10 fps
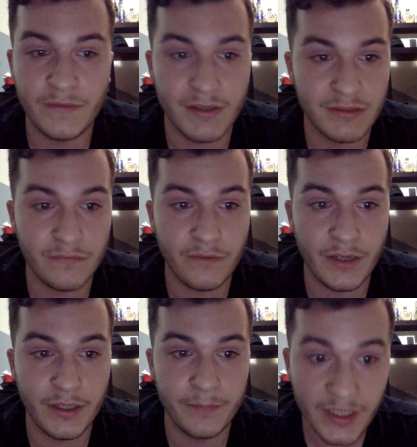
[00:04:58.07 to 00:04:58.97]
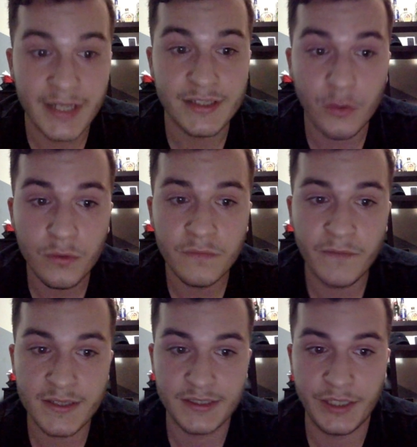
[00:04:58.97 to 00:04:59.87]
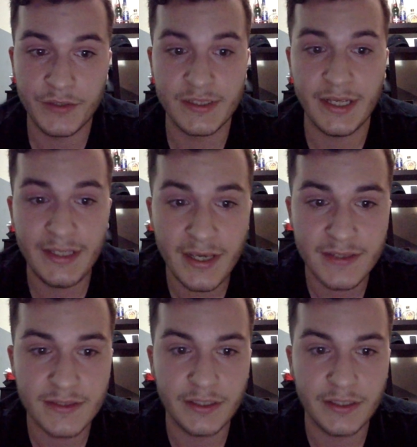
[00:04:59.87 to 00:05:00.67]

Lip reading: testified and told investigators that yes,